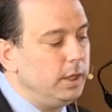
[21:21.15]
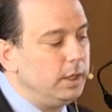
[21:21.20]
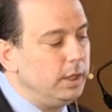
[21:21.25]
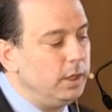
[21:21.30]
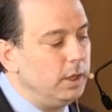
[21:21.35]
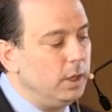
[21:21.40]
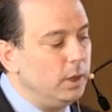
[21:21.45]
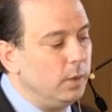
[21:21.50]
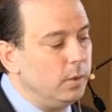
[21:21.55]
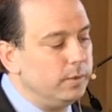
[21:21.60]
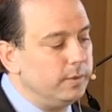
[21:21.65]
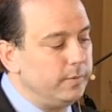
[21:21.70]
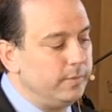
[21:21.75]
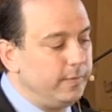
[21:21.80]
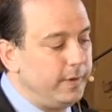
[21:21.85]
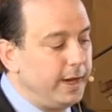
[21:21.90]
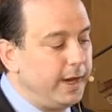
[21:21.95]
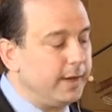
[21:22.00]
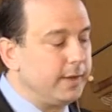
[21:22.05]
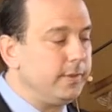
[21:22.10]
you know, the
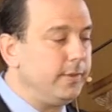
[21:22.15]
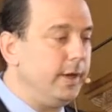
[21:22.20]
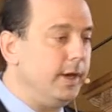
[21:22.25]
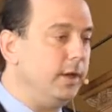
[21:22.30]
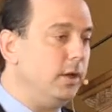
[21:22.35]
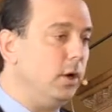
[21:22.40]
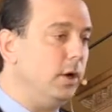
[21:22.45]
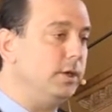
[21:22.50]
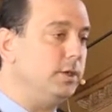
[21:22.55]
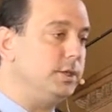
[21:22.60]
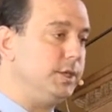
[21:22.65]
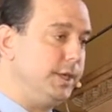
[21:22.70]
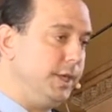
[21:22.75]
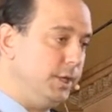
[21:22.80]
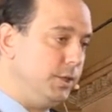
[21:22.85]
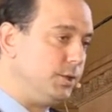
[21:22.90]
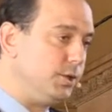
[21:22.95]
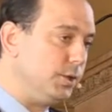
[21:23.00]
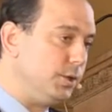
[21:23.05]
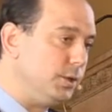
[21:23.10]
fact that our
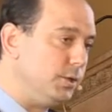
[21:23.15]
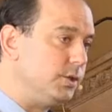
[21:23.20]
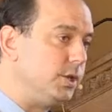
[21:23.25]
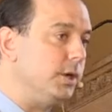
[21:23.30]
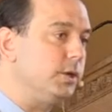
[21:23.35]
teachers,